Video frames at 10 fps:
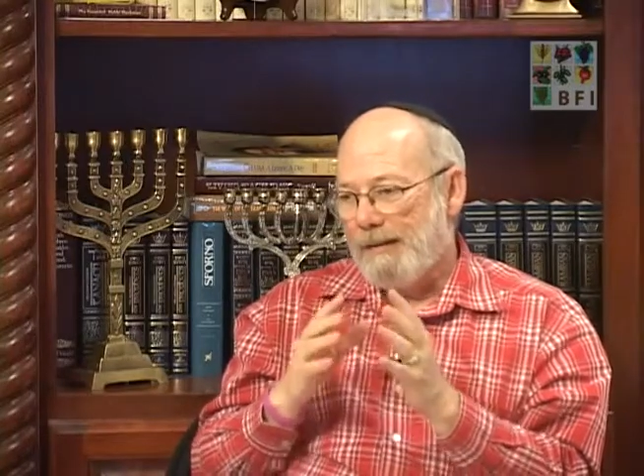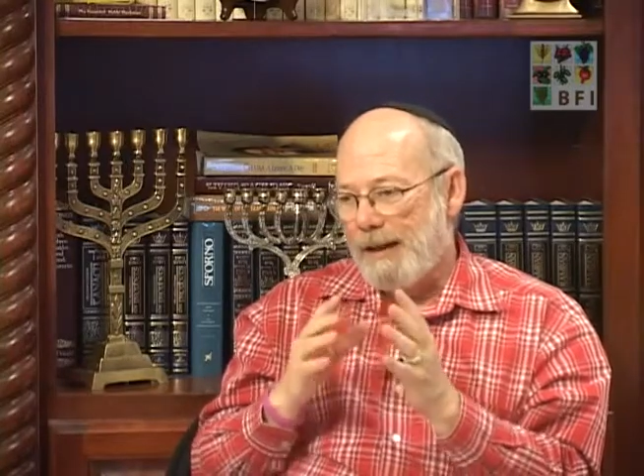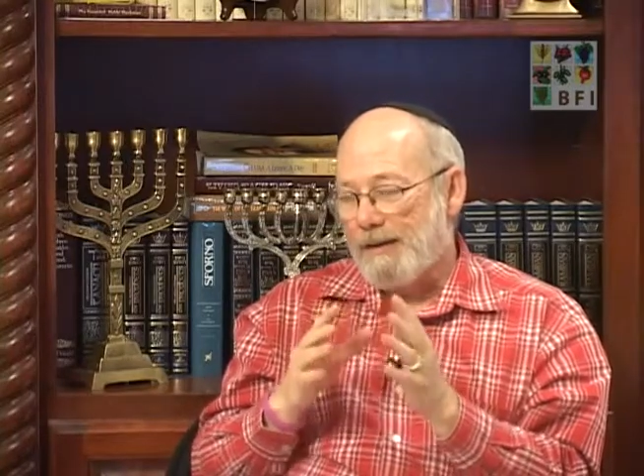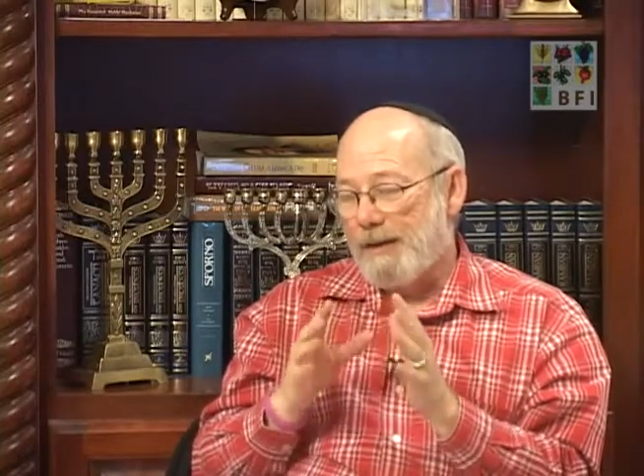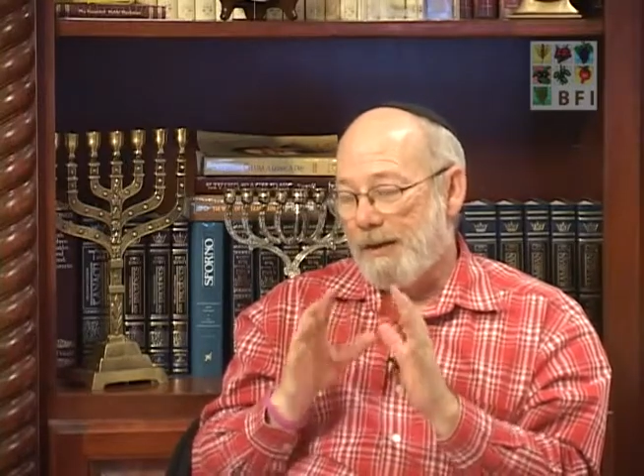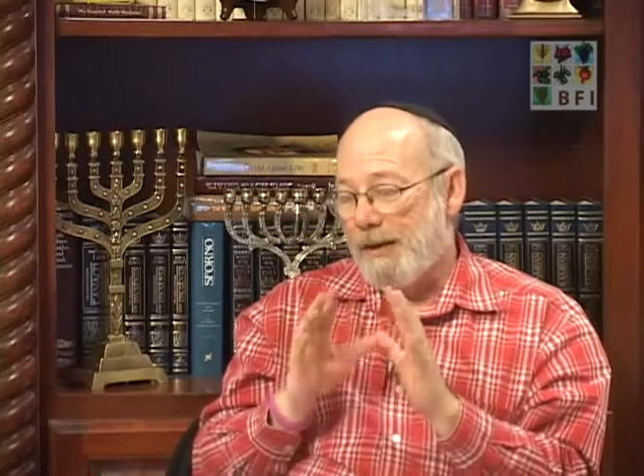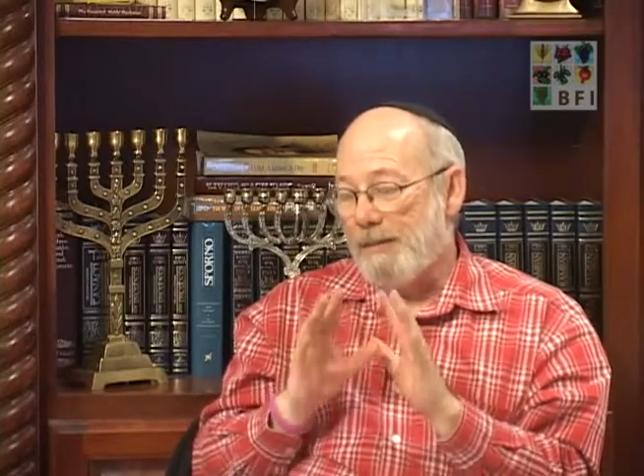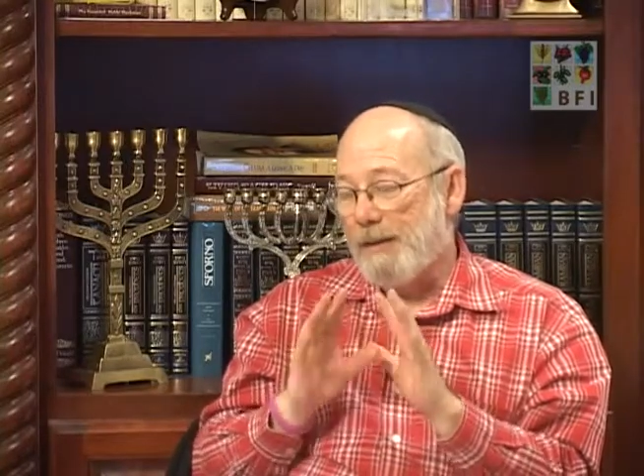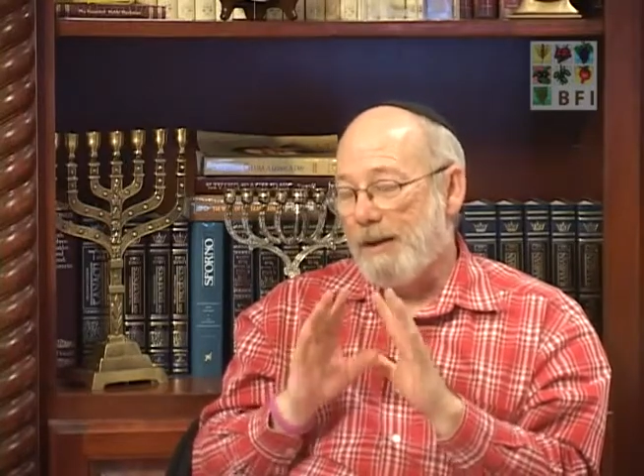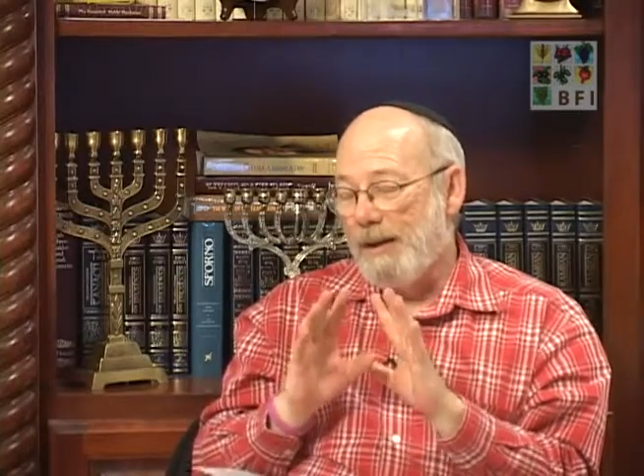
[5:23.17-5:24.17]
takes an
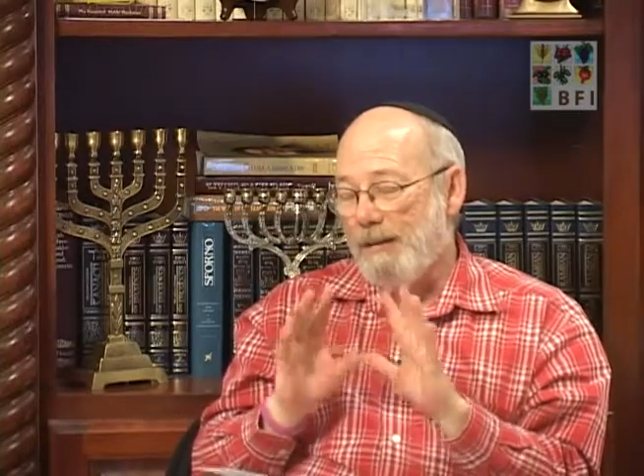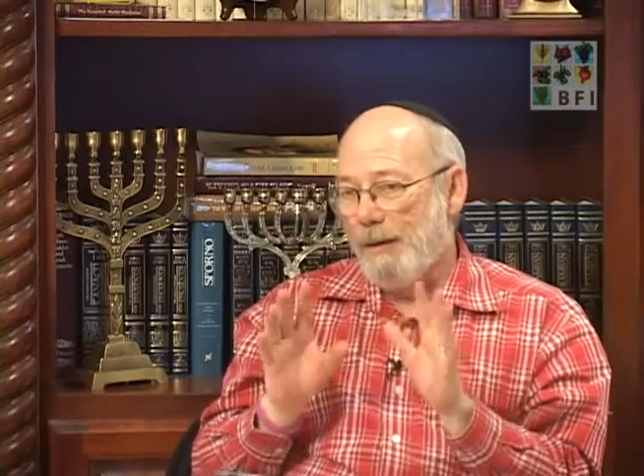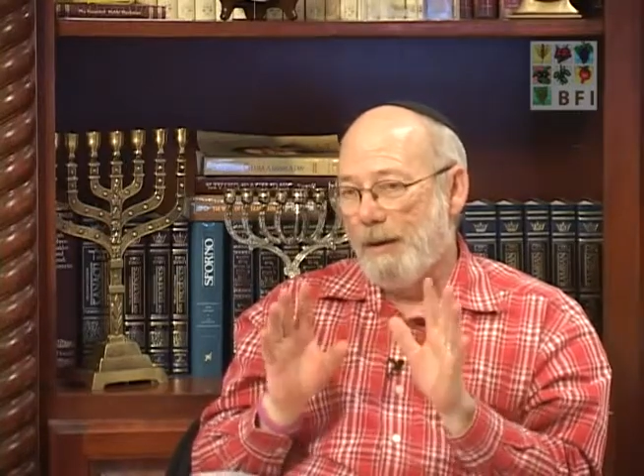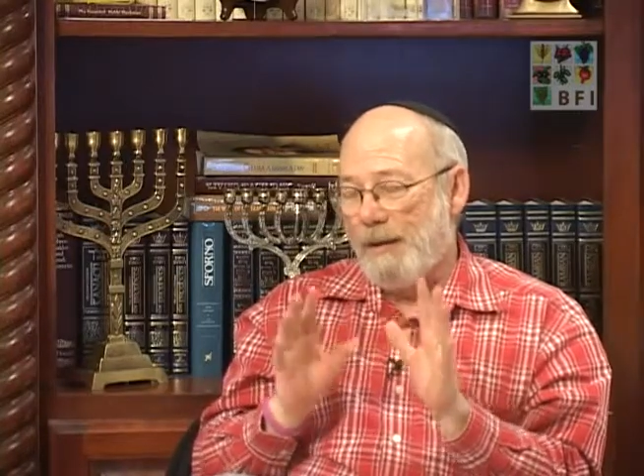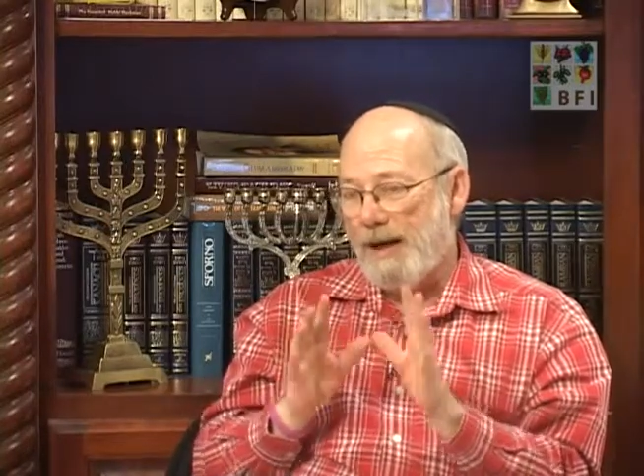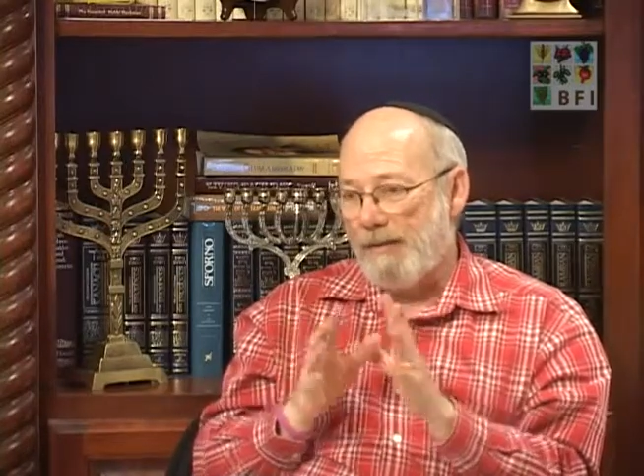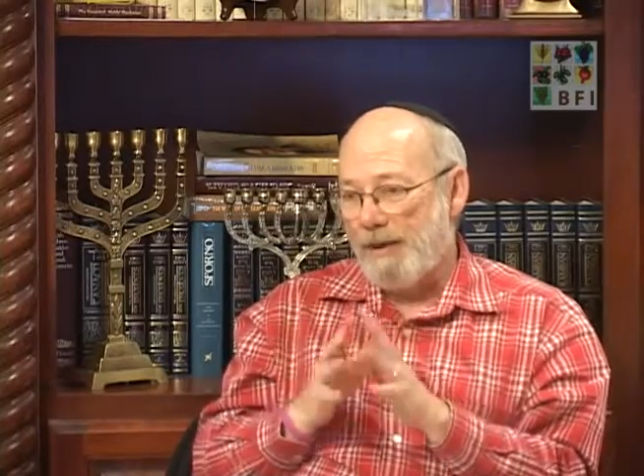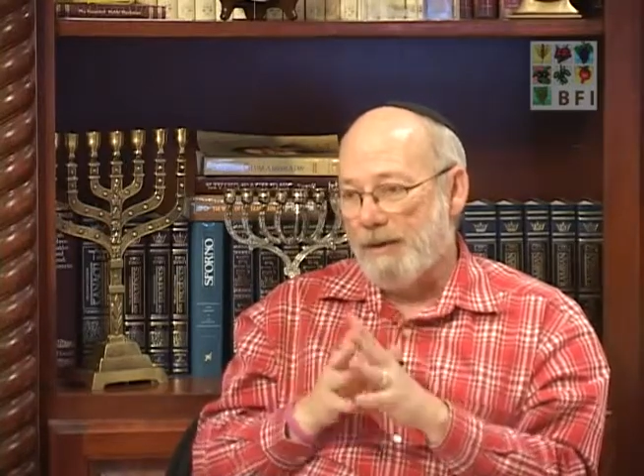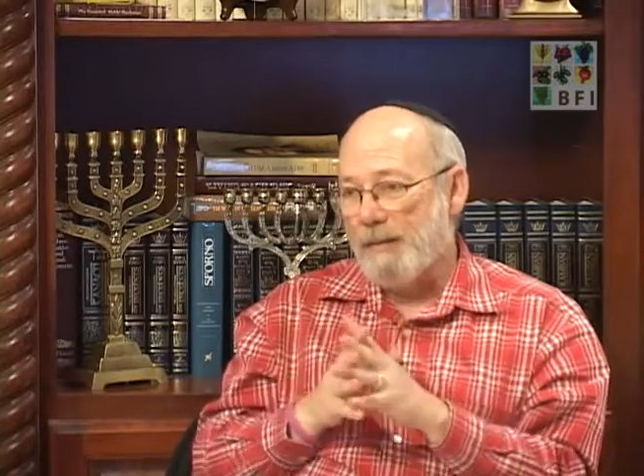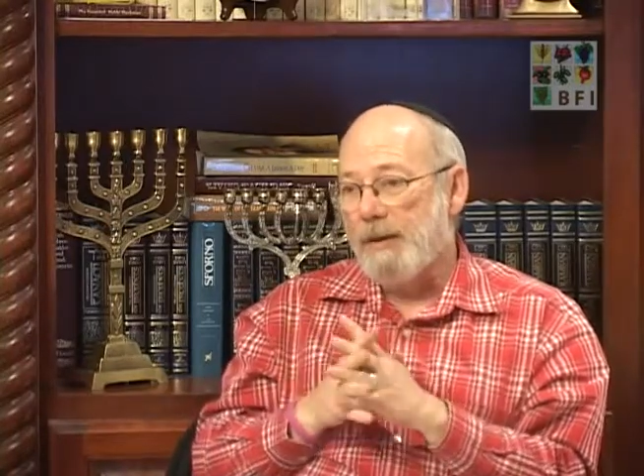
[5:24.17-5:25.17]
unbelievable amount of
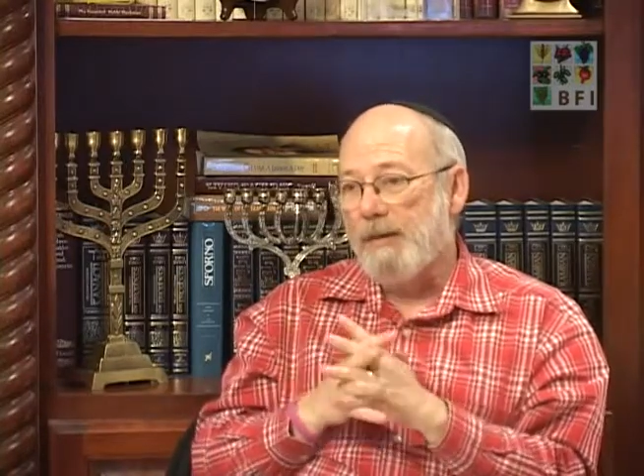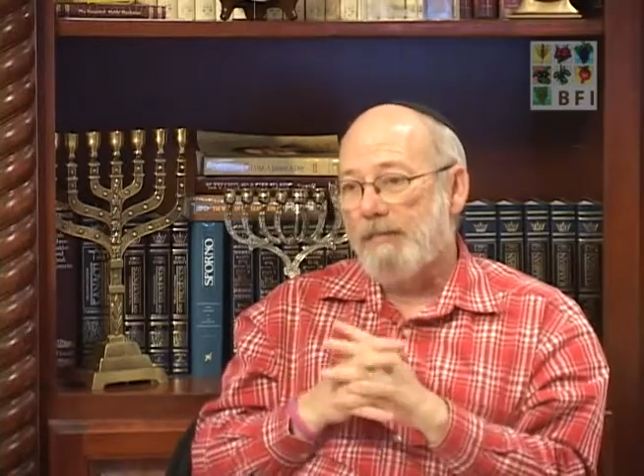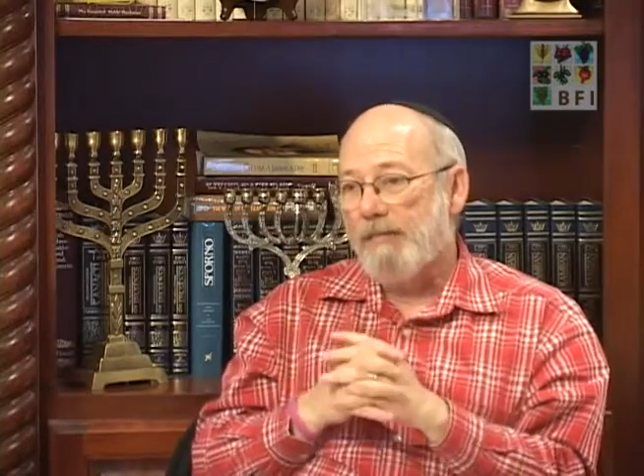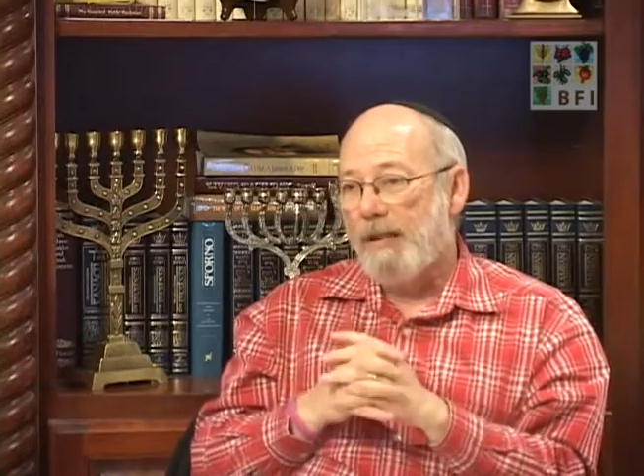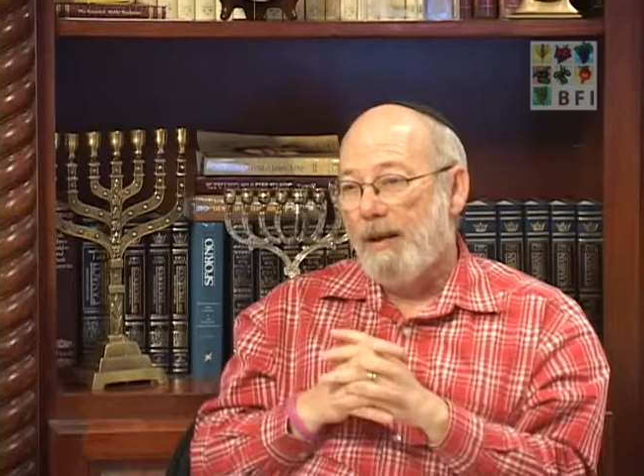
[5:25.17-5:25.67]
discipline,